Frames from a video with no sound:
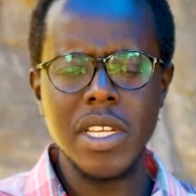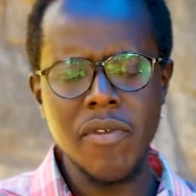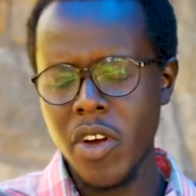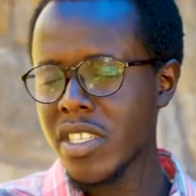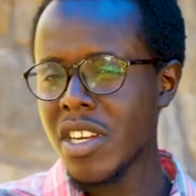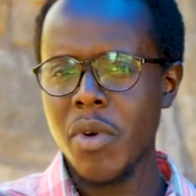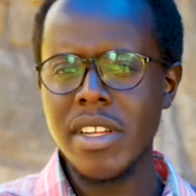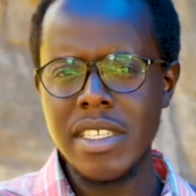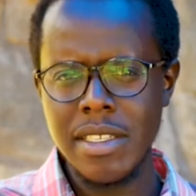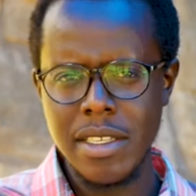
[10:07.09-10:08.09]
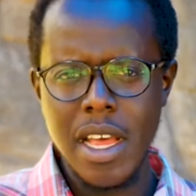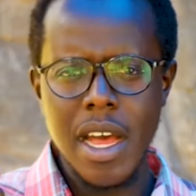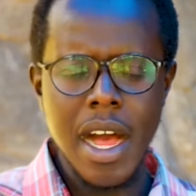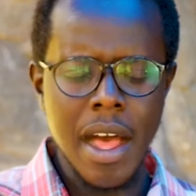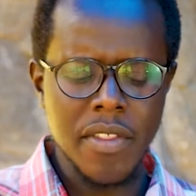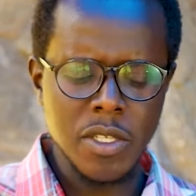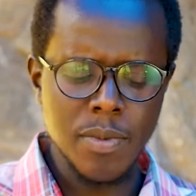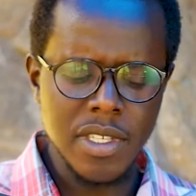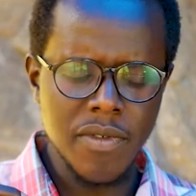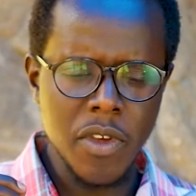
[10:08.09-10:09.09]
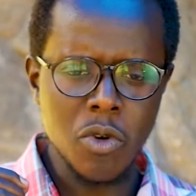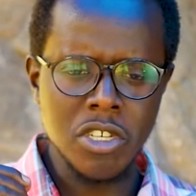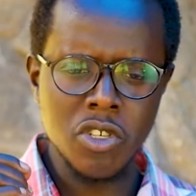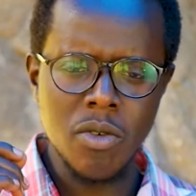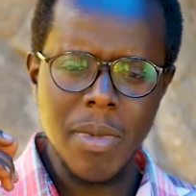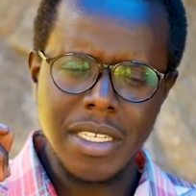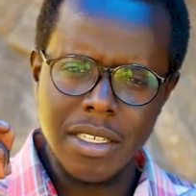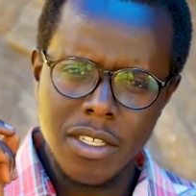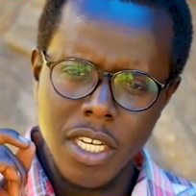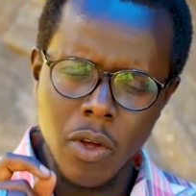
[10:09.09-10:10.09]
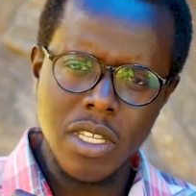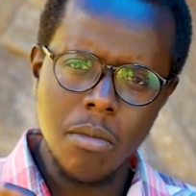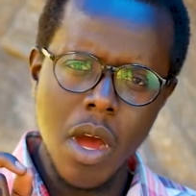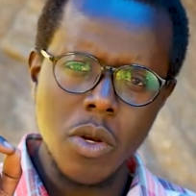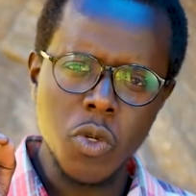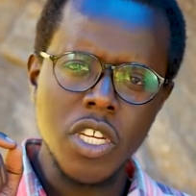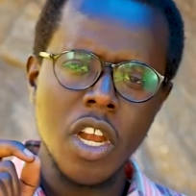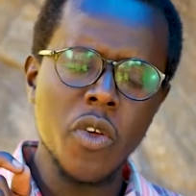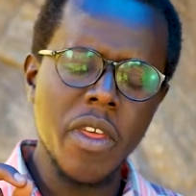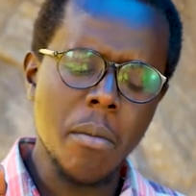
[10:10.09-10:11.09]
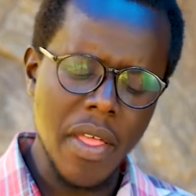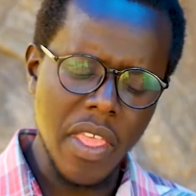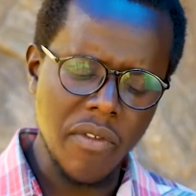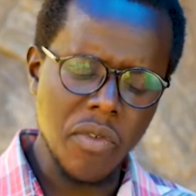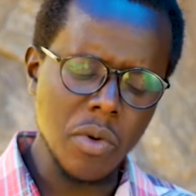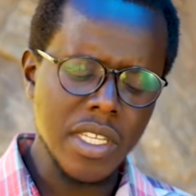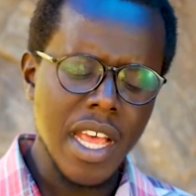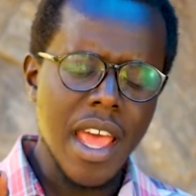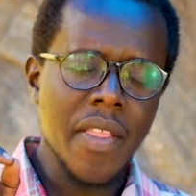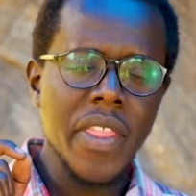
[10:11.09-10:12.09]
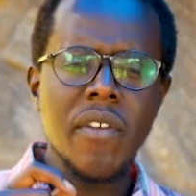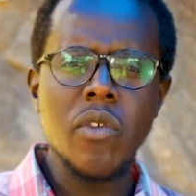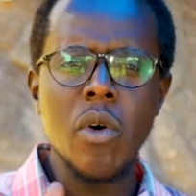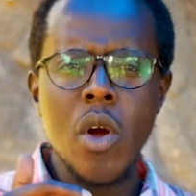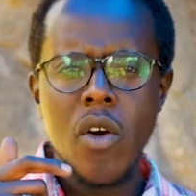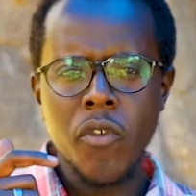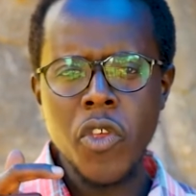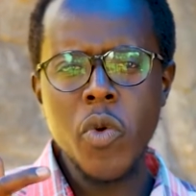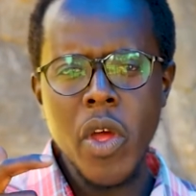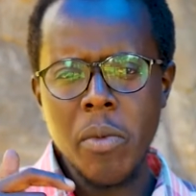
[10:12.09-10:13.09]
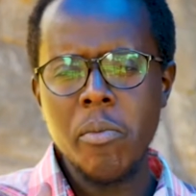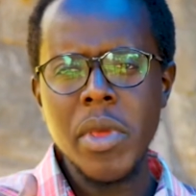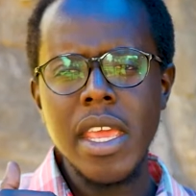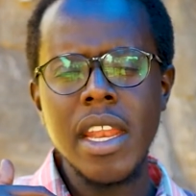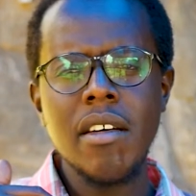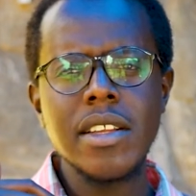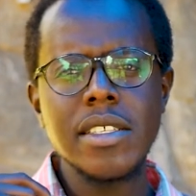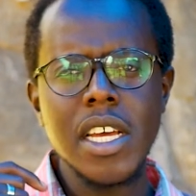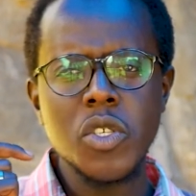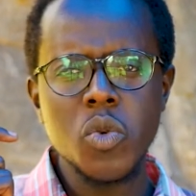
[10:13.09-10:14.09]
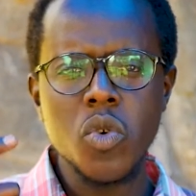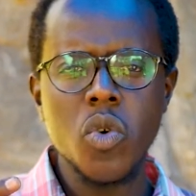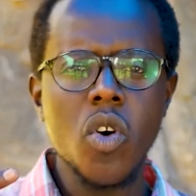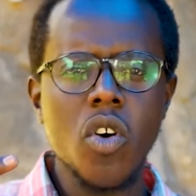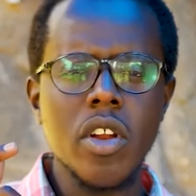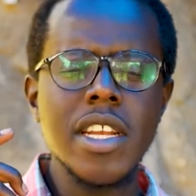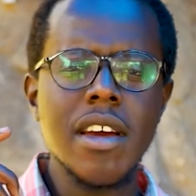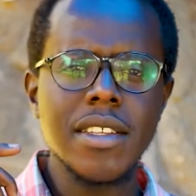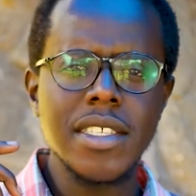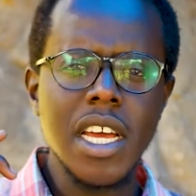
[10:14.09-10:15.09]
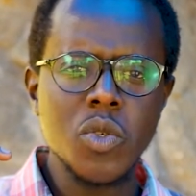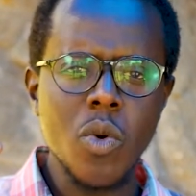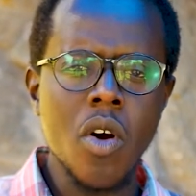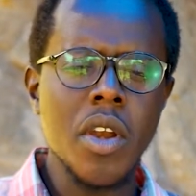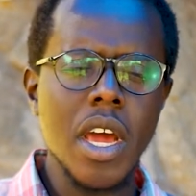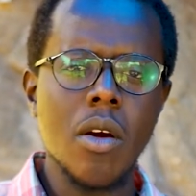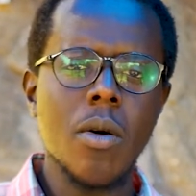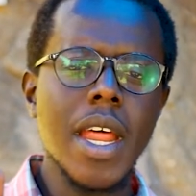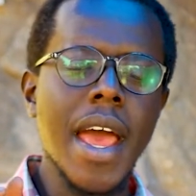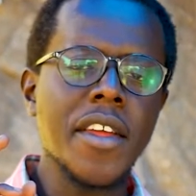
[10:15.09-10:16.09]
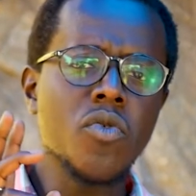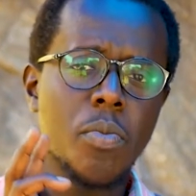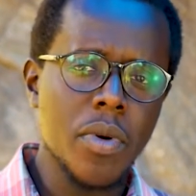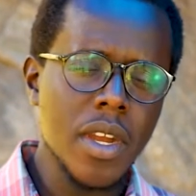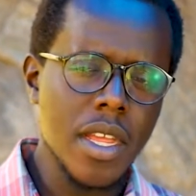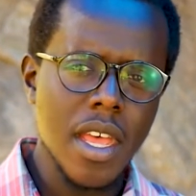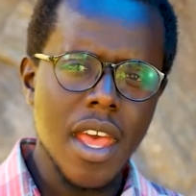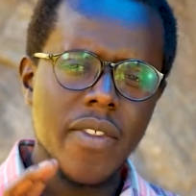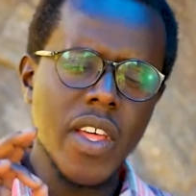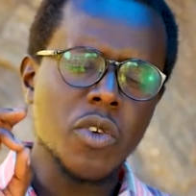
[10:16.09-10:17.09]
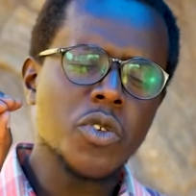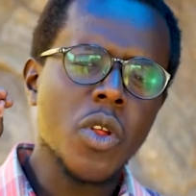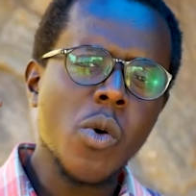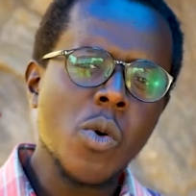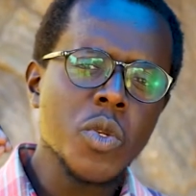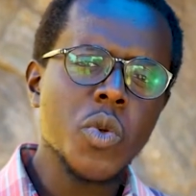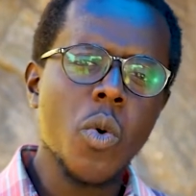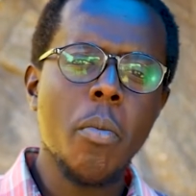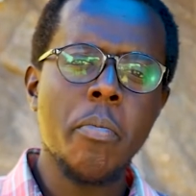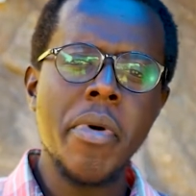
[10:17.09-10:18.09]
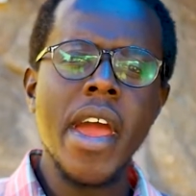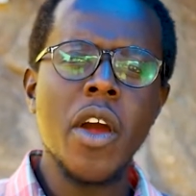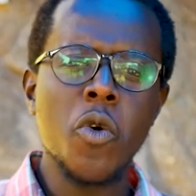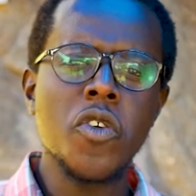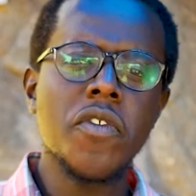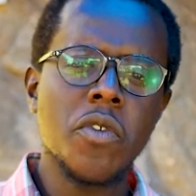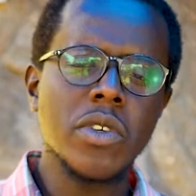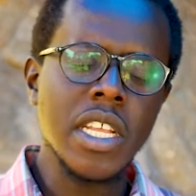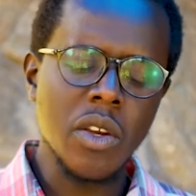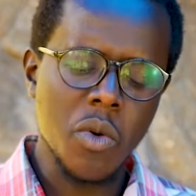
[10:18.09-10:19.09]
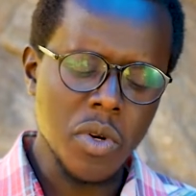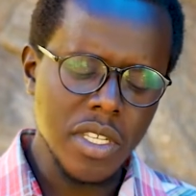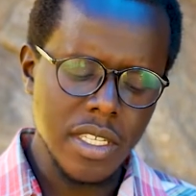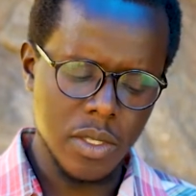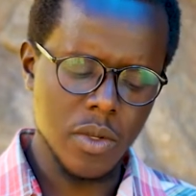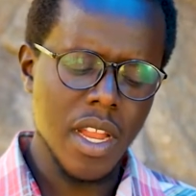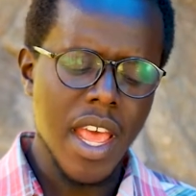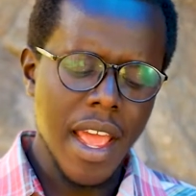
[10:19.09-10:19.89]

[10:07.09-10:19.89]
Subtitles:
I've forgotten what it is, the specific quotation, but it talks about we shall know them by their fruits. And therefore, for you and me, in our desire to know God, in our desire to honor God, I do pray that we shall also bear good fruit in good season.